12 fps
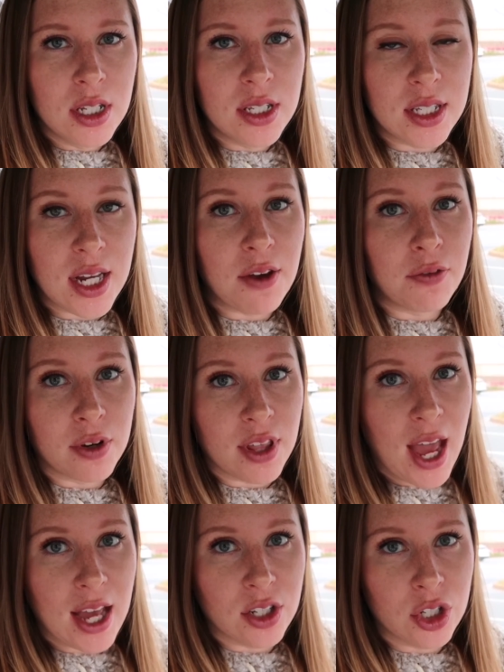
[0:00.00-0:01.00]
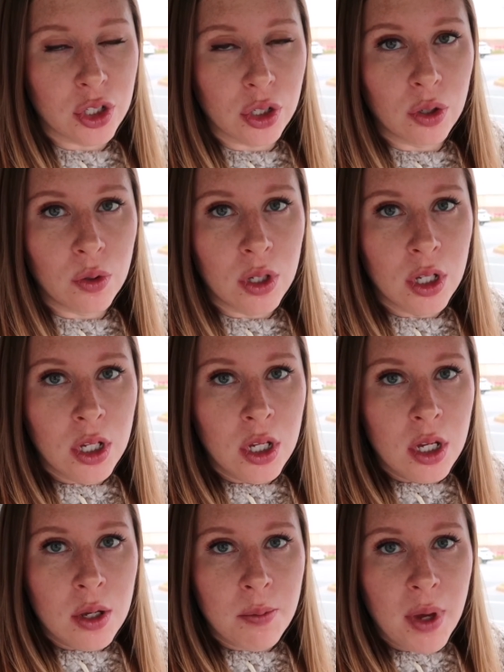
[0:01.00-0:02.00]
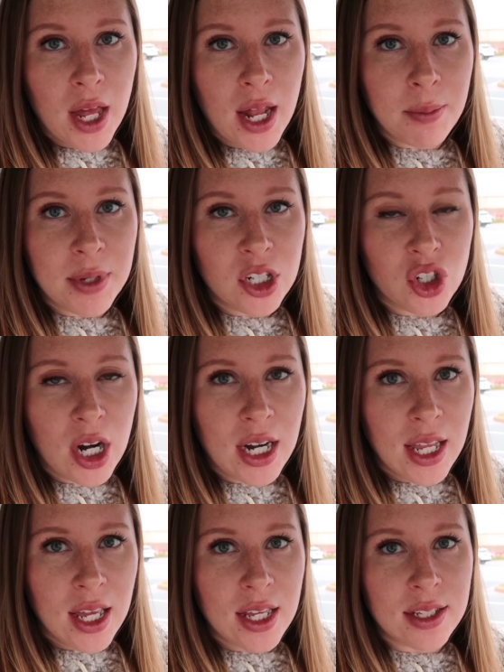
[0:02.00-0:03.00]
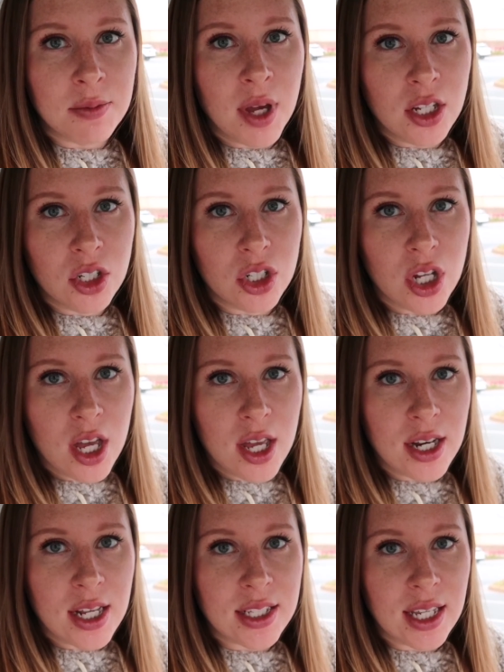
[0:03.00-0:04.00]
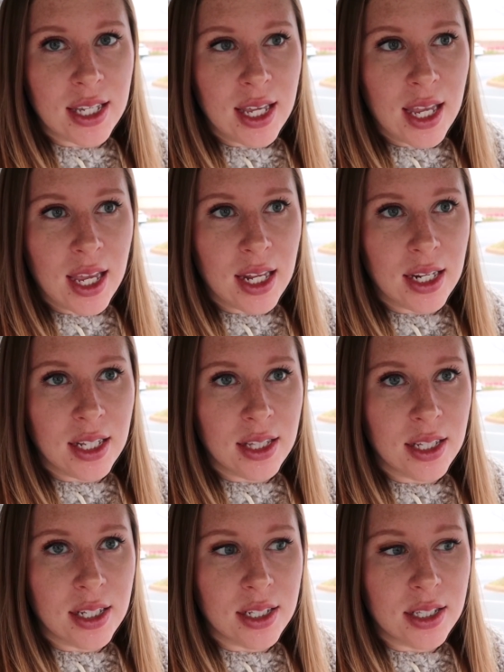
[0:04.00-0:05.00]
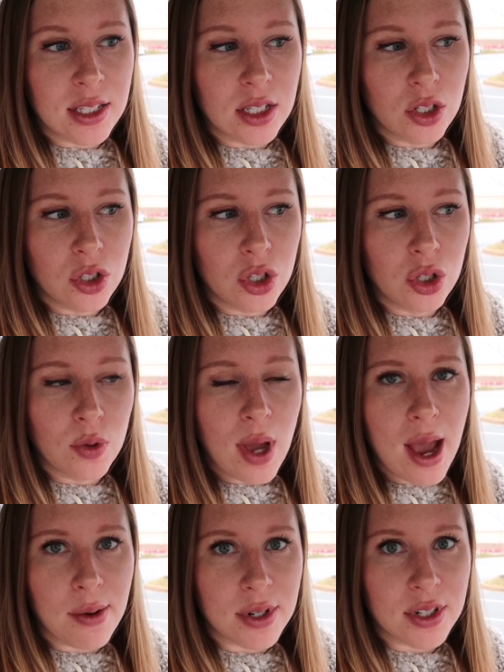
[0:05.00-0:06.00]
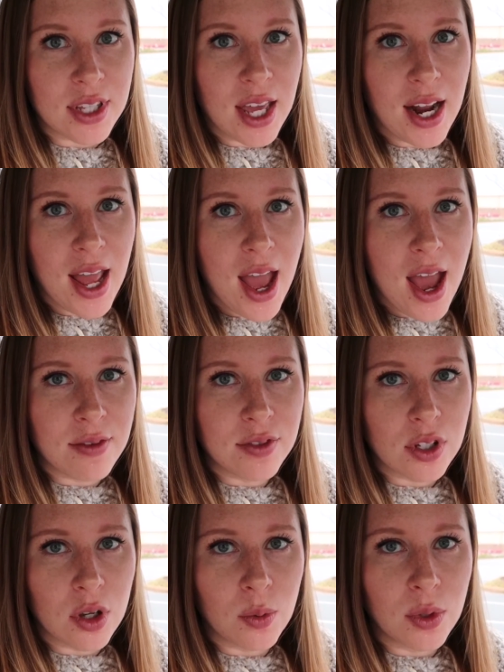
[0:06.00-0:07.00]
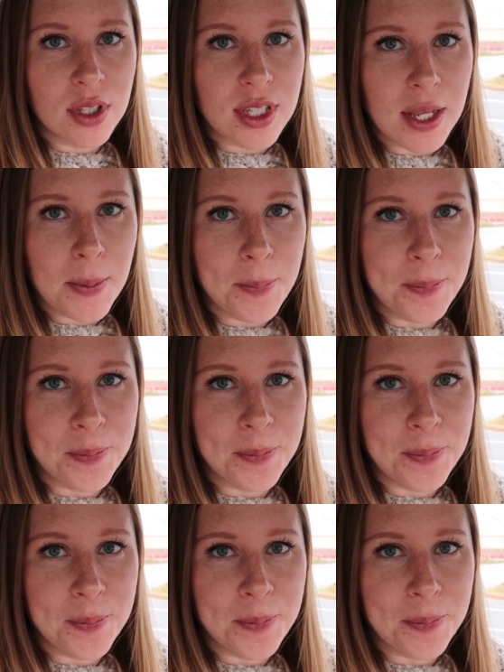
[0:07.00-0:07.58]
stuff for that too but I'm gonna try to get as much done as I can in this two hours that I have so we'll see